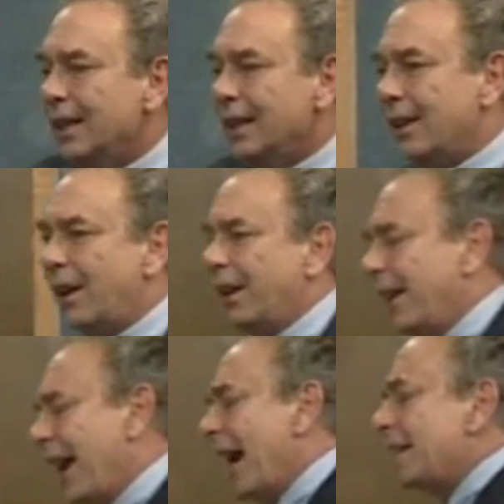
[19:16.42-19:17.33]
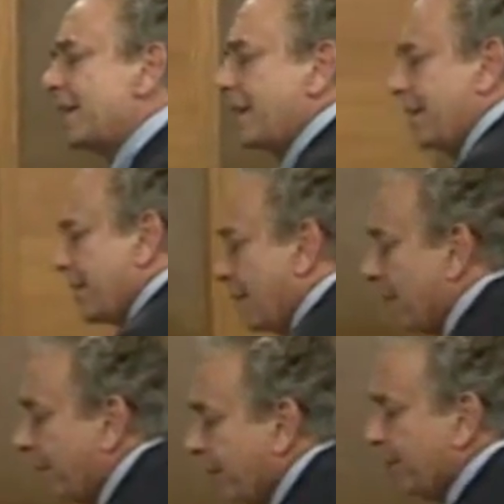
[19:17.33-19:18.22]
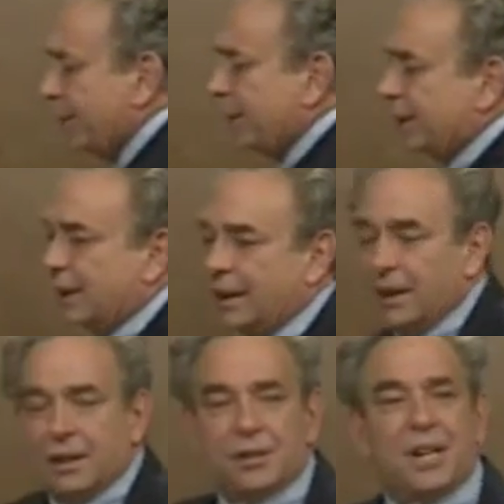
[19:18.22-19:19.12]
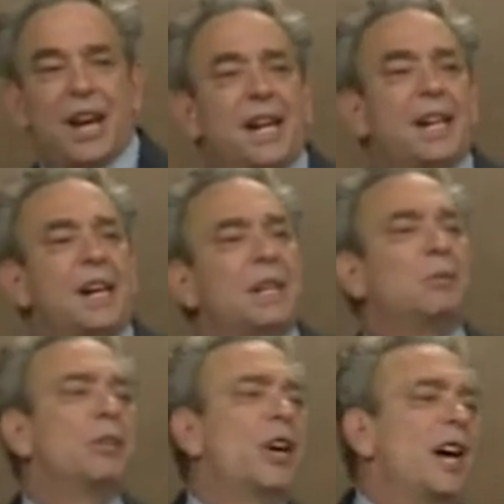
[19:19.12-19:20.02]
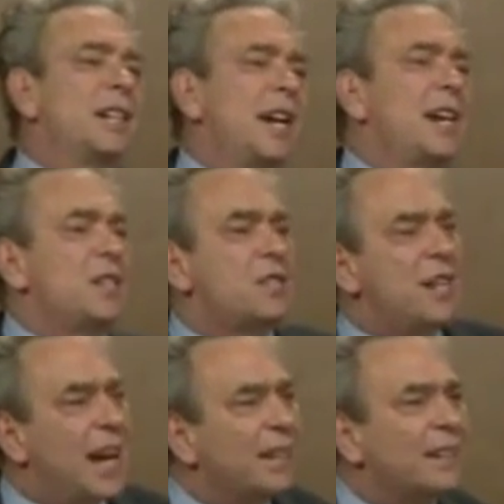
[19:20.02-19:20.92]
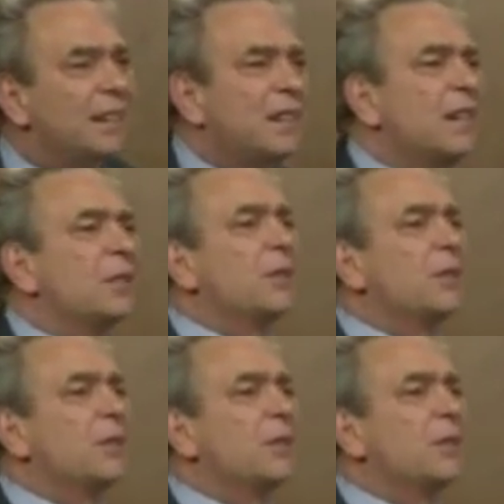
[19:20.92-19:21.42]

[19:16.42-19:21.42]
Not only that, some of you standing here will not taste death until